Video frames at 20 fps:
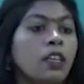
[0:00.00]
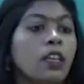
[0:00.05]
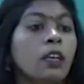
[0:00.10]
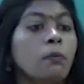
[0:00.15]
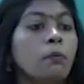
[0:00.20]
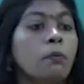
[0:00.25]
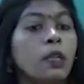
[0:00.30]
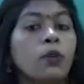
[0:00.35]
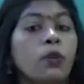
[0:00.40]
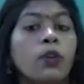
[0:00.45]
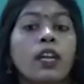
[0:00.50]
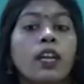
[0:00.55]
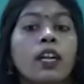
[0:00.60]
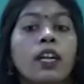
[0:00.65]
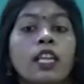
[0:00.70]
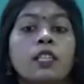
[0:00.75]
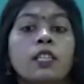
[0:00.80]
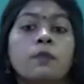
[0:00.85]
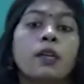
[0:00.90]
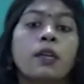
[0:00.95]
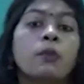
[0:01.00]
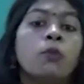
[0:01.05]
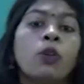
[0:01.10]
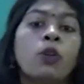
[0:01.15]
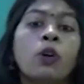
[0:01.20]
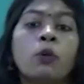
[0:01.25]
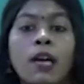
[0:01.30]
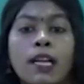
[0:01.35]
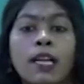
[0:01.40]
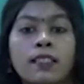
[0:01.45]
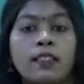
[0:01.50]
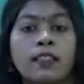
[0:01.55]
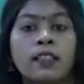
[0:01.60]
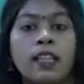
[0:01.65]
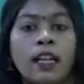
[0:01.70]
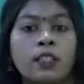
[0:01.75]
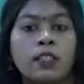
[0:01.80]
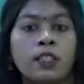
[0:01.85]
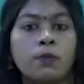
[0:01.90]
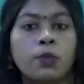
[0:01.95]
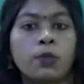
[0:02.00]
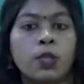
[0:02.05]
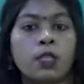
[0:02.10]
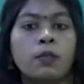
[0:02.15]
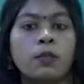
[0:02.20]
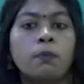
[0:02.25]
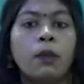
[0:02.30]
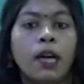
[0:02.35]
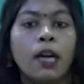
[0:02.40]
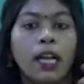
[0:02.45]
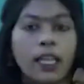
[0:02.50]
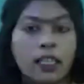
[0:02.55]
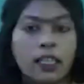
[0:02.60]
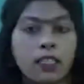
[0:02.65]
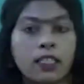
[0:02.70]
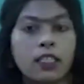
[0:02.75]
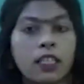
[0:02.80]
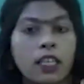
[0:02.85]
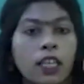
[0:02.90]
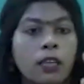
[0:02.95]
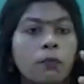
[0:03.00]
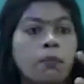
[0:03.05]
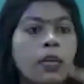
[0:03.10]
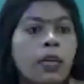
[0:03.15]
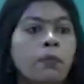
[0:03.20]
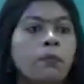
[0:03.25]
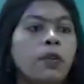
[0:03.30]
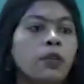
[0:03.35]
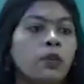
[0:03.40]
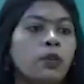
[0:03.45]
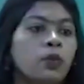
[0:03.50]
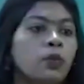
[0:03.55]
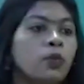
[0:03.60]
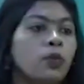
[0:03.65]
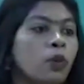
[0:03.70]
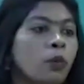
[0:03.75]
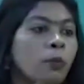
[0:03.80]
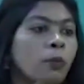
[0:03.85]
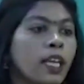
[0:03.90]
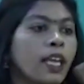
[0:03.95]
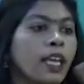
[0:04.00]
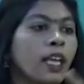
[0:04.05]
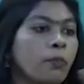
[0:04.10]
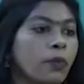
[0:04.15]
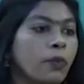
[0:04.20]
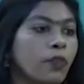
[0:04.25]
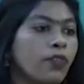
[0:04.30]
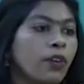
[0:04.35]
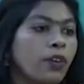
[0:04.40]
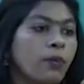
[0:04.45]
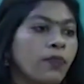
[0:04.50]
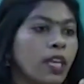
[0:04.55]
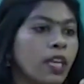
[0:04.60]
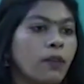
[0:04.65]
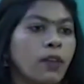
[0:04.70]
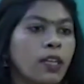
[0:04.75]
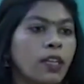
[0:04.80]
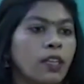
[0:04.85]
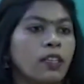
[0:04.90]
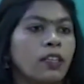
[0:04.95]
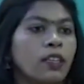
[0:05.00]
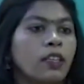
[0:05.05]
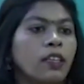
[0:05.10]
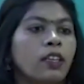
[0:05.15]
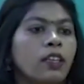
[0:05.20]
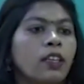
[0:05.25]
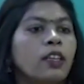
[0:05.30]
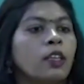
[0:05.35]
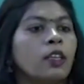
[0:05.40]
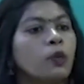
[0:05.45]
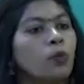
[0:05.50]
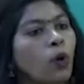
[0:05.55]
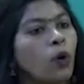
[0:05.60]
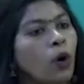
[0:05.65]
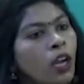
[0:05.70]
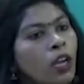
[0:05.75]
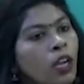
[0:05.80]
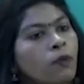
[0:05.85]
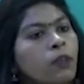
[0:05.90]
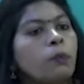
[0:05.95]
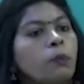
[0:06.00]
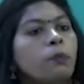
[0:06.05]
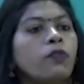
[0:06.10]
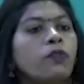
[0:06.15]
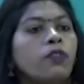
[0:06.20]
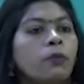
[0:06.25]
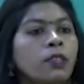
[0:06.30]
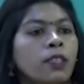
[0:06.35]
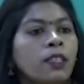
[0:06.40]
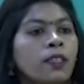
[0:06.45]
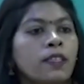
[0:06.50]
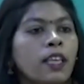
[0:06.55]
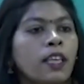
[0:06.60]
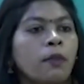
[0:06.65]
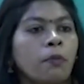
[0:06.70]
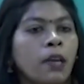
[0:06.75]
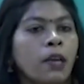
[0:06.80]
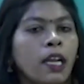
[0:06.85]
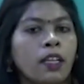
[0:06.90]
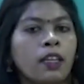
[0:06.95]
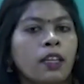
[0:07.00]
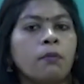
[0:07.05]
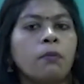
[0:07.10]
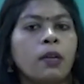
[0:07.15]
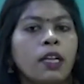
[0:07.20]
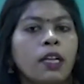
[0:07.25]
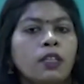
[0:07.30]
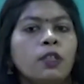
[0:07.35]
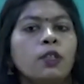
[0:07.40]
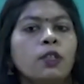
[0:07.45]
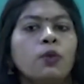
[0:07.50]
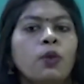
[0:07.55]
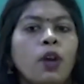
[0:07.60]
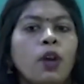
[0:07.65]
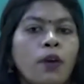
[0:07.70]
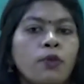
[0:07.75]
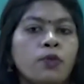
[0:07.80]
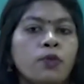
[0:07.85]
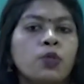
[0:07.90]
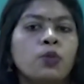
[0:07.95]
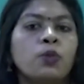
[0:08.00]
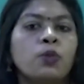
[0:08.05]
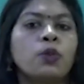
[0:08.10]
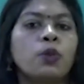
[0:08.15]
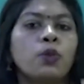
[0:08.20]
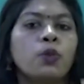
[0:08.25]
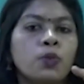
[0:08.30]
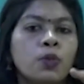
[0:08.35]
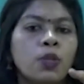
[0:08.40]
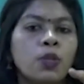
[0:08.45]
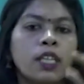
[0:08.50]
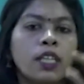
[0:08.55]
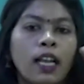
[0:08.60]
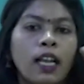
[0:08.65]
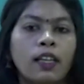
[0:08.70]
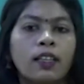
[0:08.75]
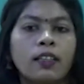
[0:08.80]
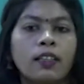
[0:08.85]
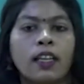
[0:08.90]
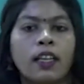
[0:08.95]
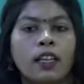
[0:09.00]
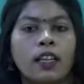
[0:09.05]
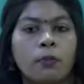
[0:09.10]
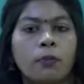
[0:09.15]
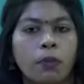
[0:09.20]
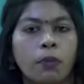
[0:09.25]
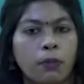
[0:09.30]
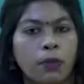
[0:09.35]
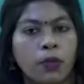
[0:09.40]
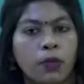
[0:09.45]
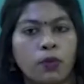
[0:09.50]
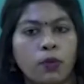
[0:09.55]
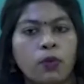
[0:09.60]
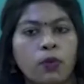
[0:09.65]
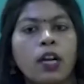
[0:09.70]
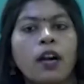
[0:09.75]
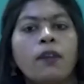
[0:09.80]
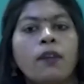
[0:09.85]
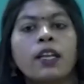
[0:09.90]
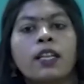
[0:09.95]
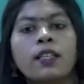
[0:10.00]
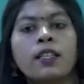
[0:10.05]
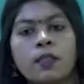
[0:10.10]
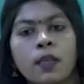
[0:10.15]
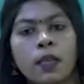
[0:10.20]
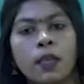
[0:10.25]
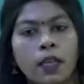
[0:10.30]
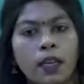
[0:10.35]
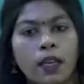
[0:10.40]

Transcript: But you cannot expect more marks in that subjects. But in paper 2, nobody can perform very well. You all will perform in the same manner, but you have to use your talent there in paper 2. Governance area.